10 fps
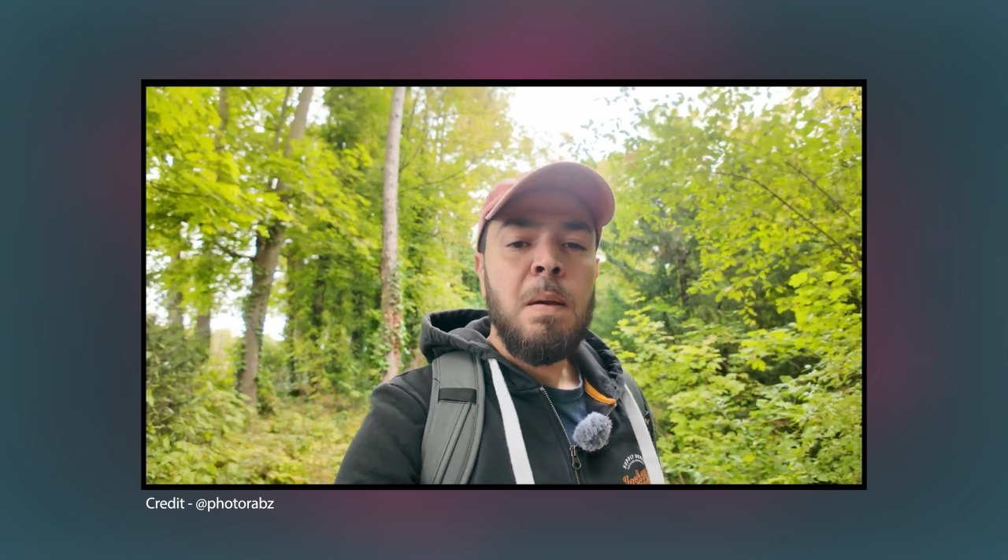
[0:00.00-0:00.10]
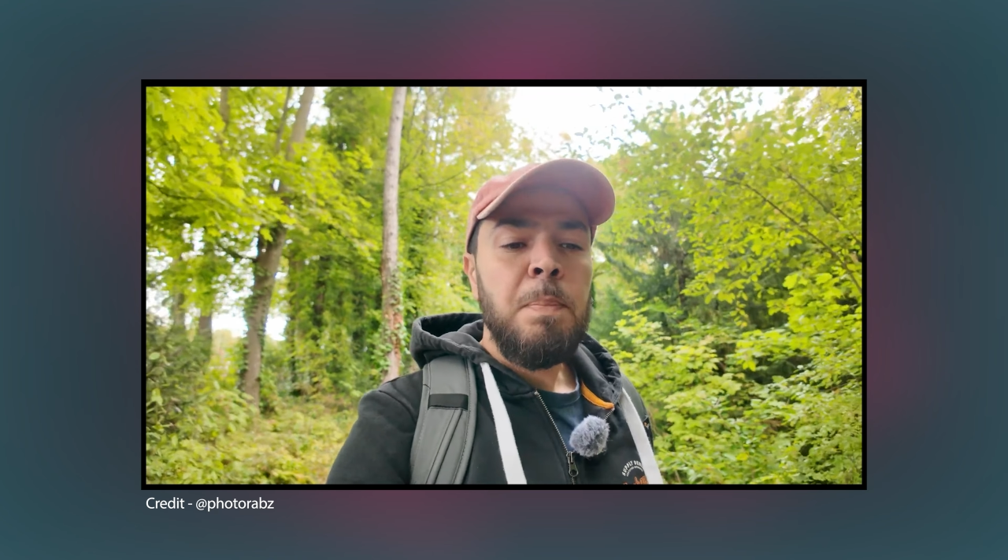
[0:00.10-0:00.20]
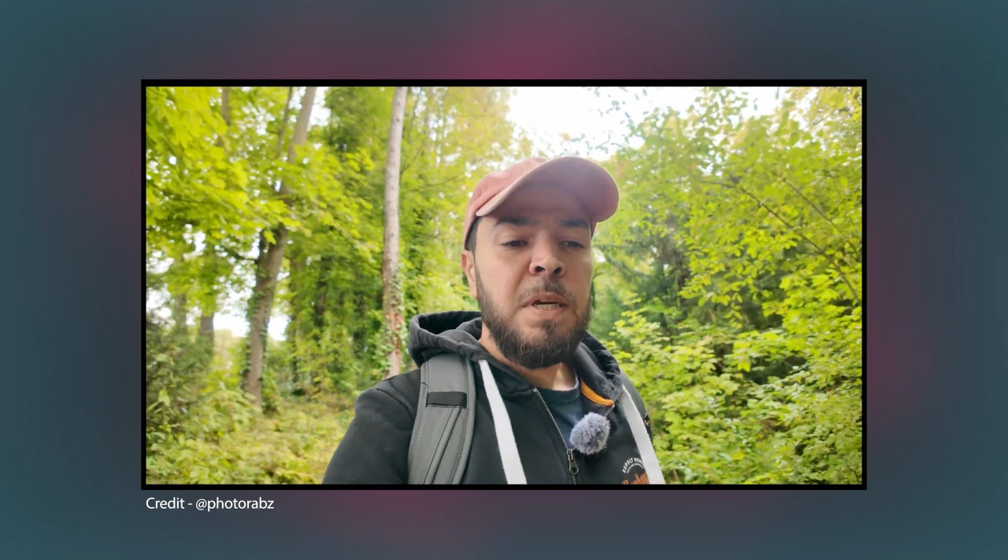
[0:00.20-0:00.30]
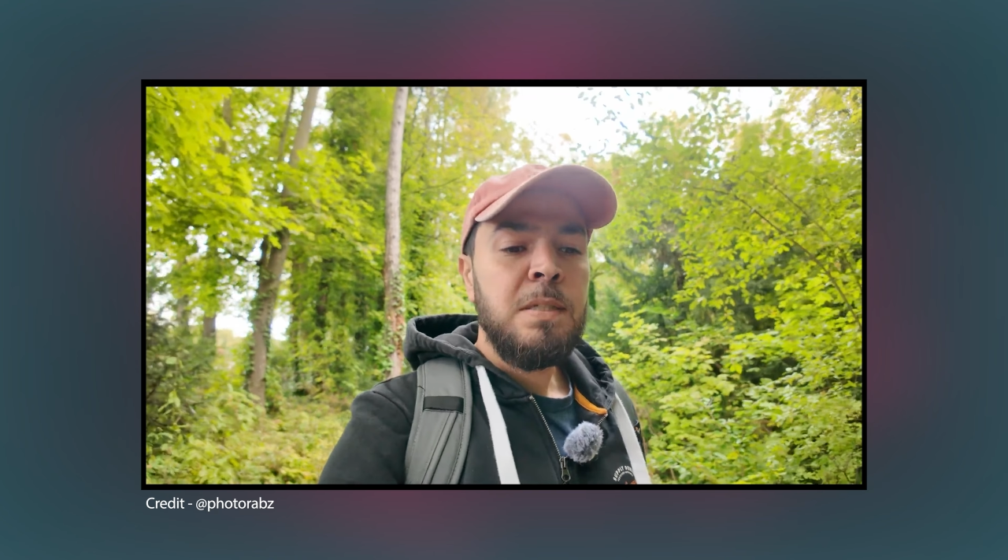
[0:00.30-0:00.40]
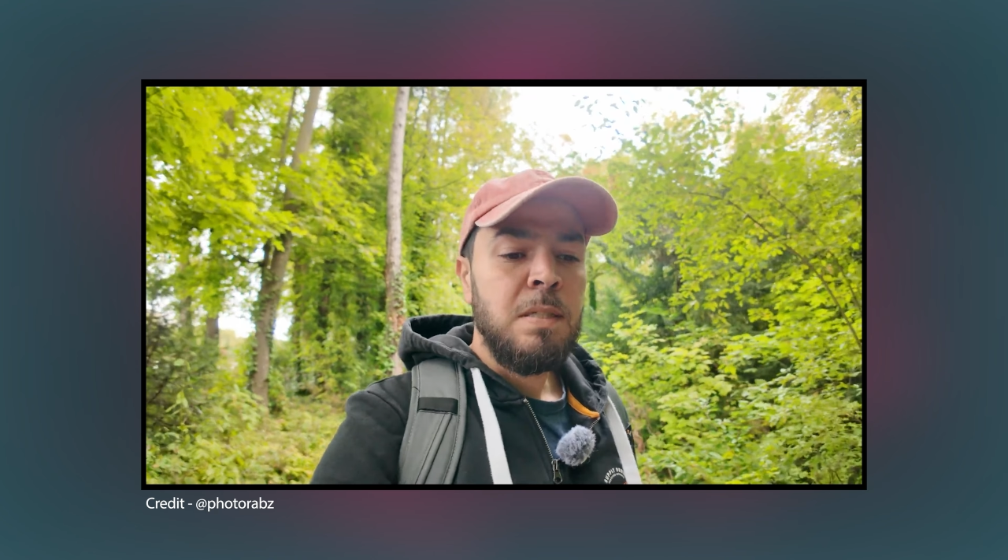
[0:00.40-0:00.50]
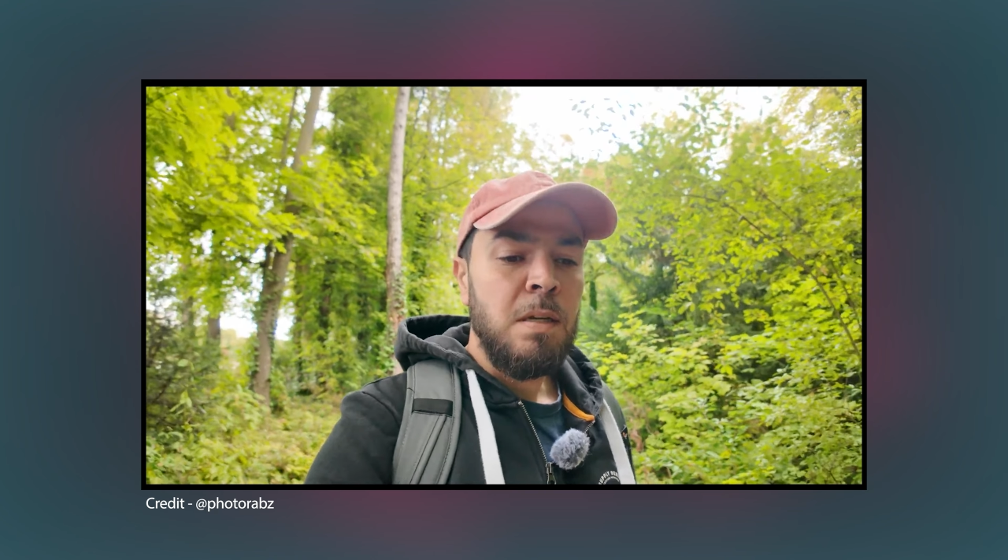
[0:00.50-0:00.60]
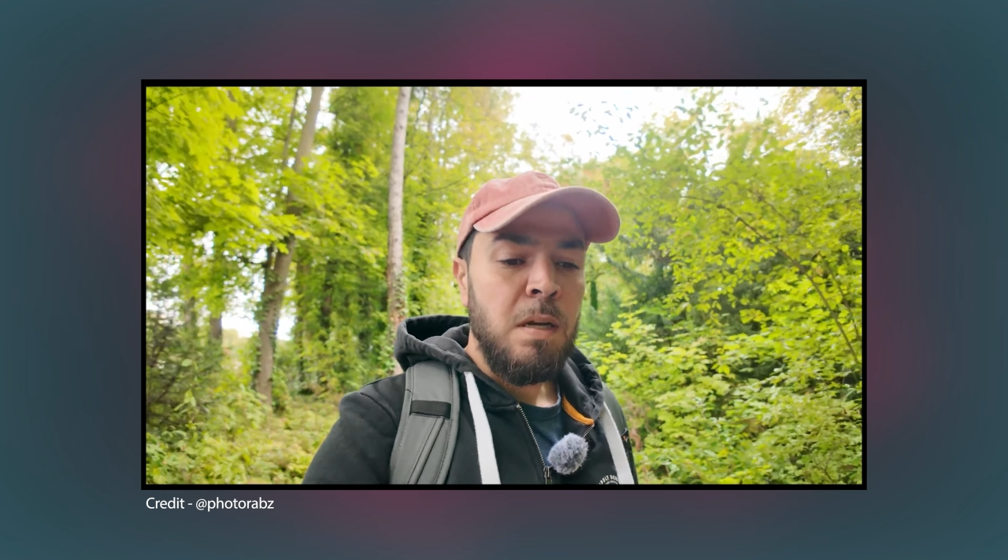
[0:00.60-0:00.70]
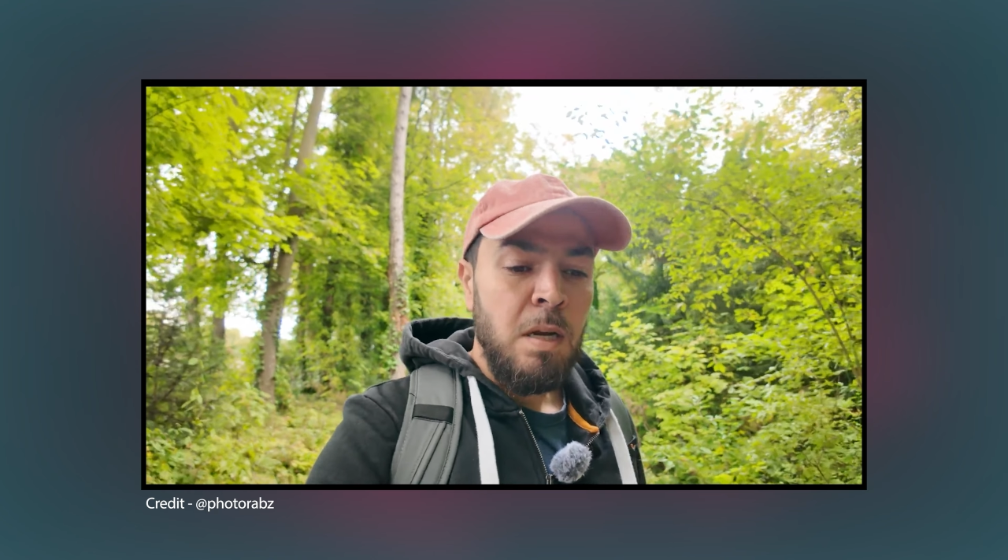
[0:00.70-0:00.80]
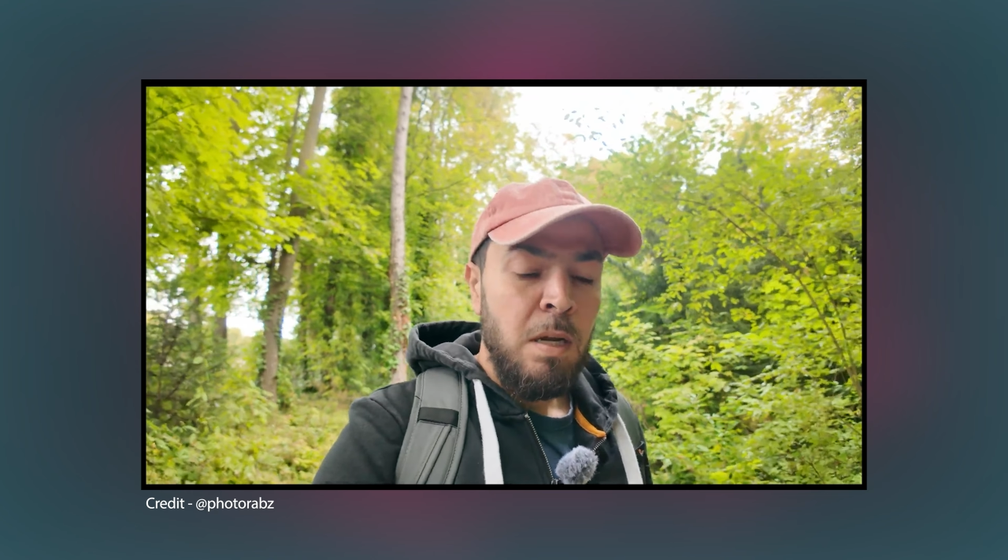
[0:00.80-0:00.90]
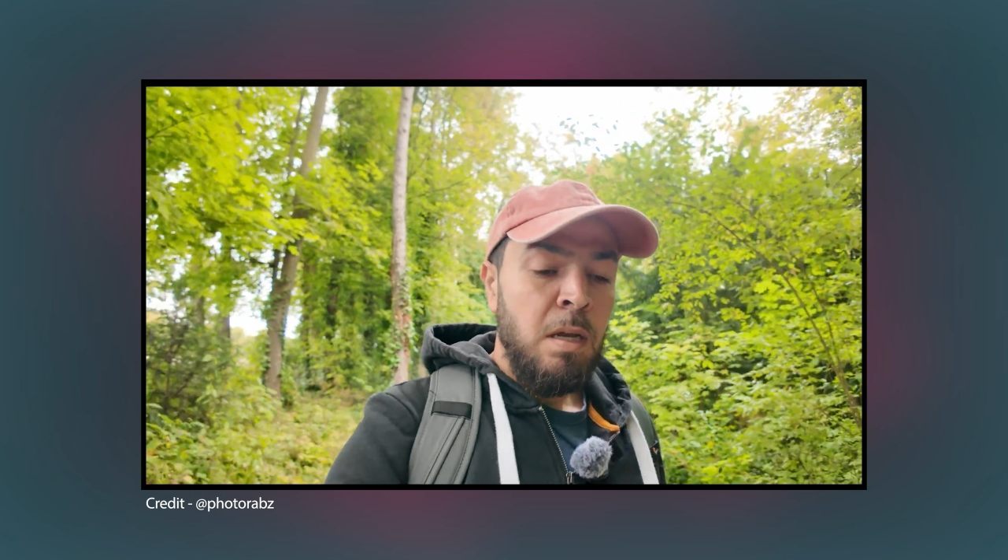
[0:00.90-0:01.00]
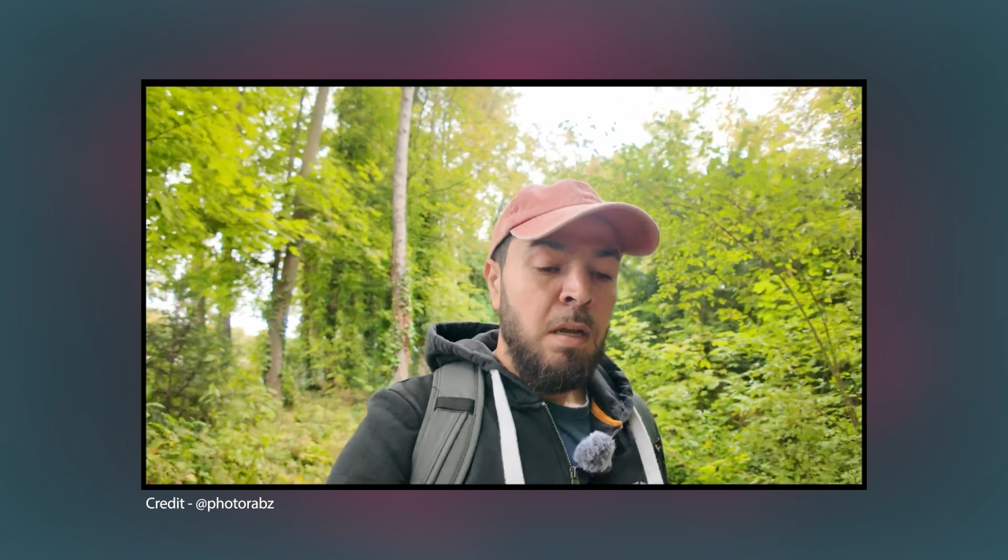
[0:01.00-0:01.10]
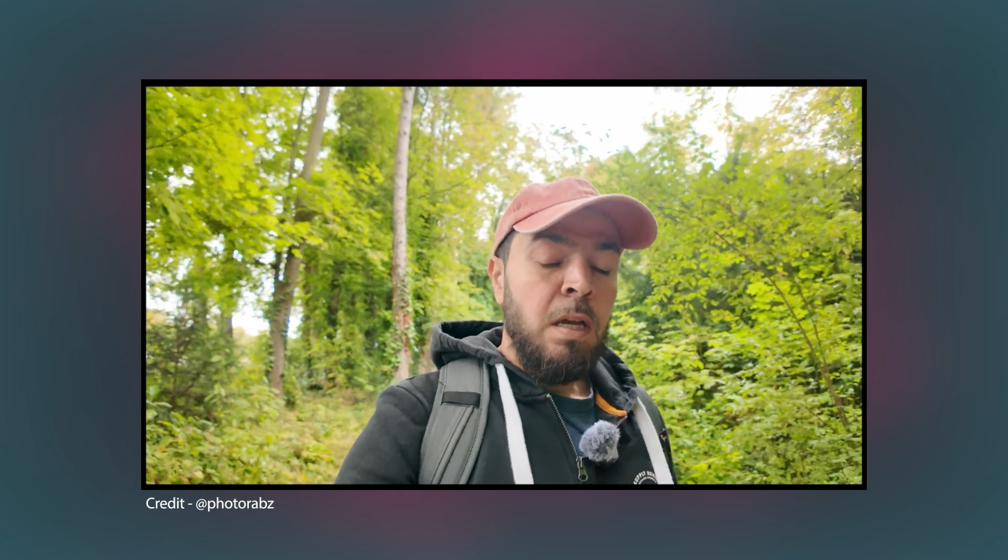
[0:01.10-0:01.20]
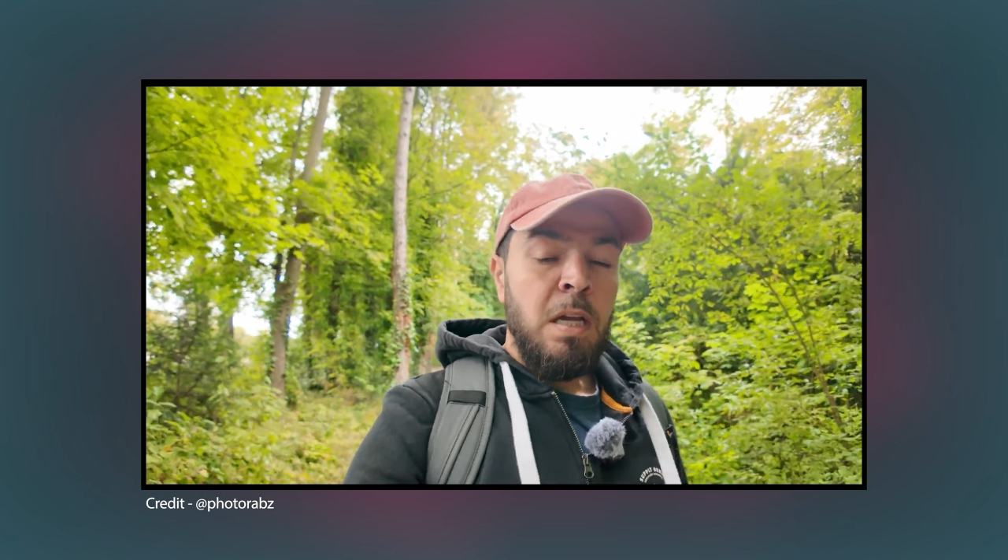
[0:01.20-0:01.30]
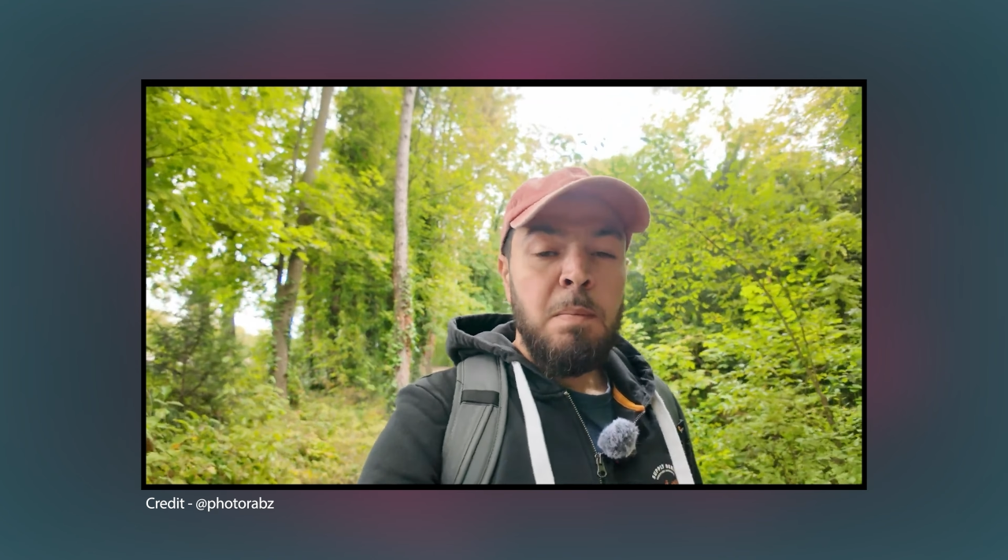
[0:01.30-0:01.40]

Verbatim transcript: megapixel